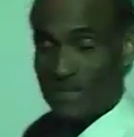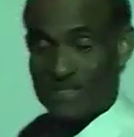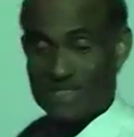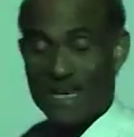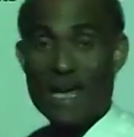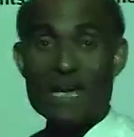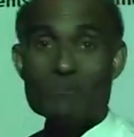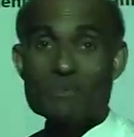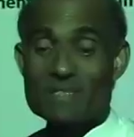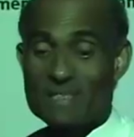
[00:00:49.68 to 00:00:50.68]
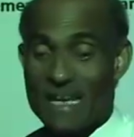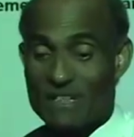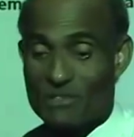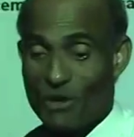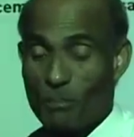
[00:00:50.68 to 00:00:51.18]
the same
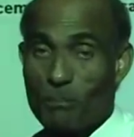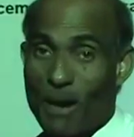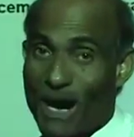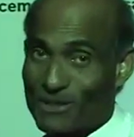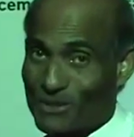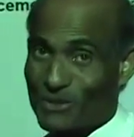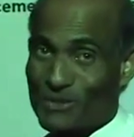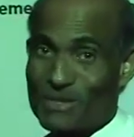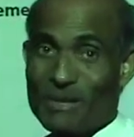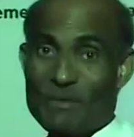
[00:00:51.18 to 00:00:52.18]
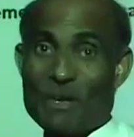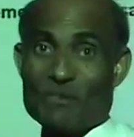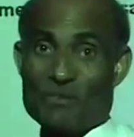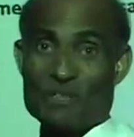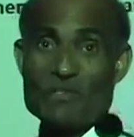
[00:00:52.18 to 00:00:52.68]
set of particles.
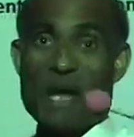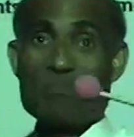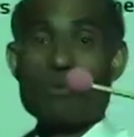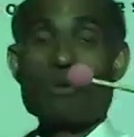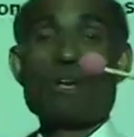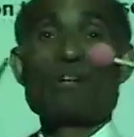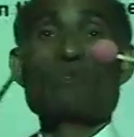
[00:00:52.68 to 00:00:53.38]
For example,